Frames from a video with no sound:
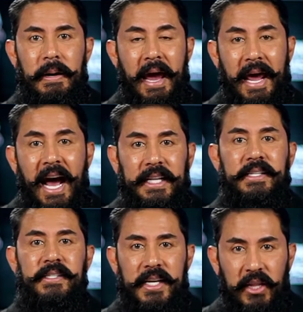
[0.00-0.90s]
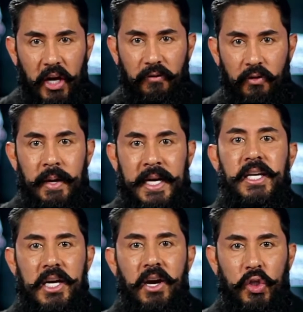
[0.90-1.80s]
And I had to sit there for many
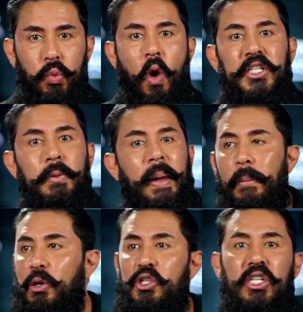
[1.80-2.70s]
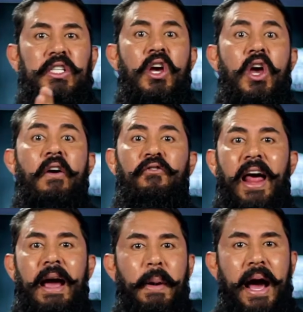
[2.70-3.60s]
years watching people just
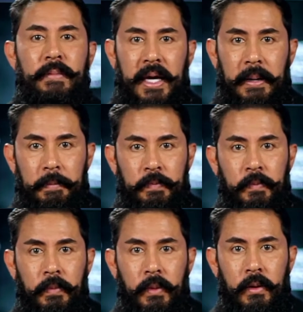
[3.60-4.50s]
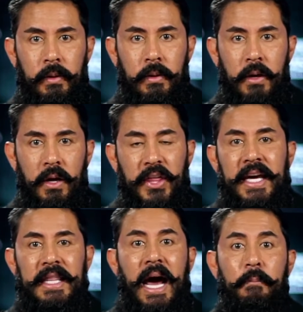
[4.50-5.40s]
fly by me,
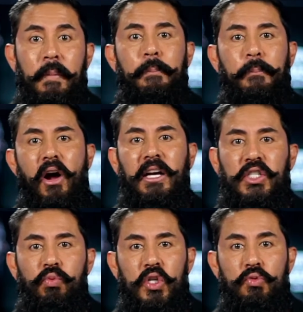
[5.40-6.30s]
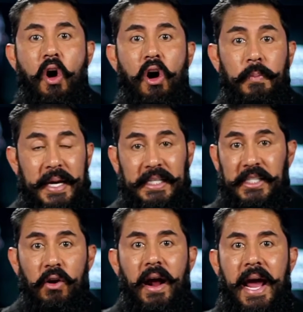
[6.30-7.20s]
thinking that my process was wrong because
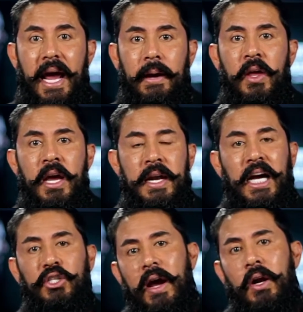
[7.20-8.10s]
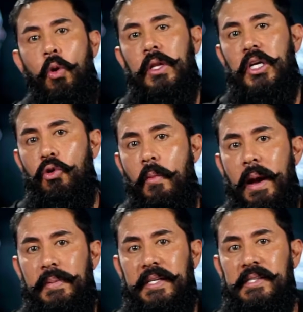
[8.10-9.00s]
here I am, not trying to only grow my
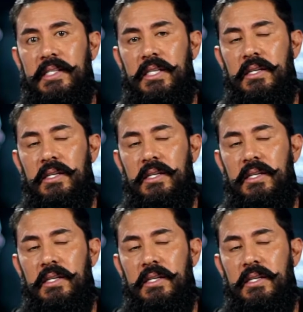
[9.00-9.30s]
business,